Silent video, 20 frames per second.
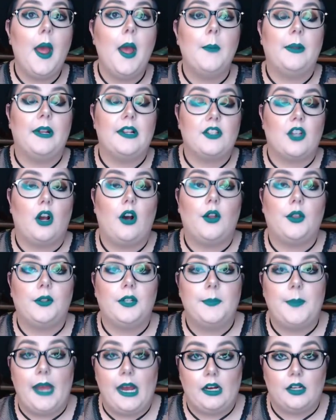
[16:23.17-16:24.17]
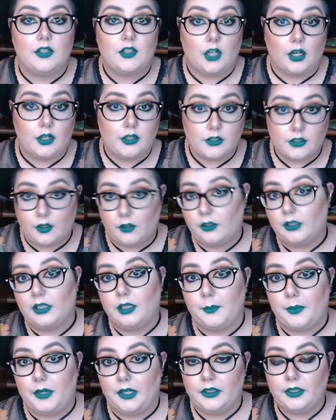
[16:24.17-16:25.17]
because all three palettes are sold in a
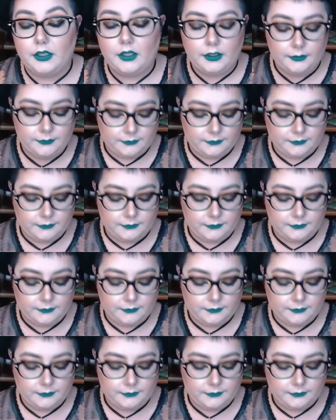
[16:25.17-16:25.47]
bundle.